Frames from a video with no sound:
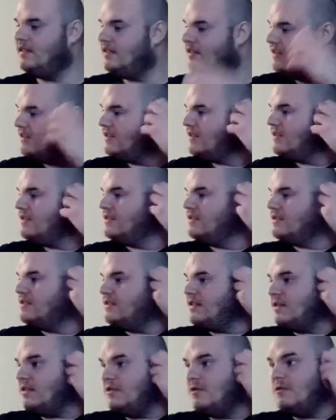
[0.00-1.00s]

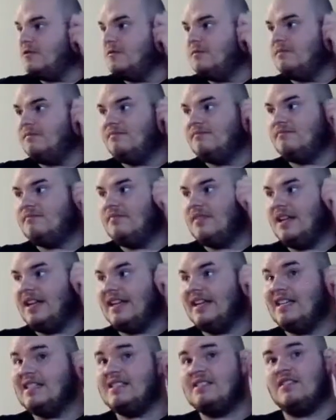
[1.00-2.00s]
So, I guess
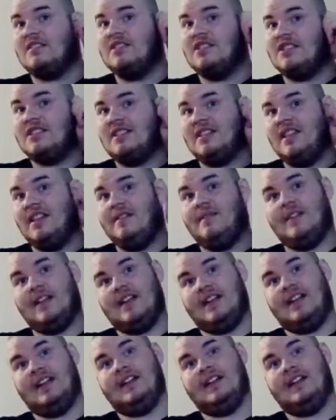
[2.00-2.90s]
I'll just leave it here.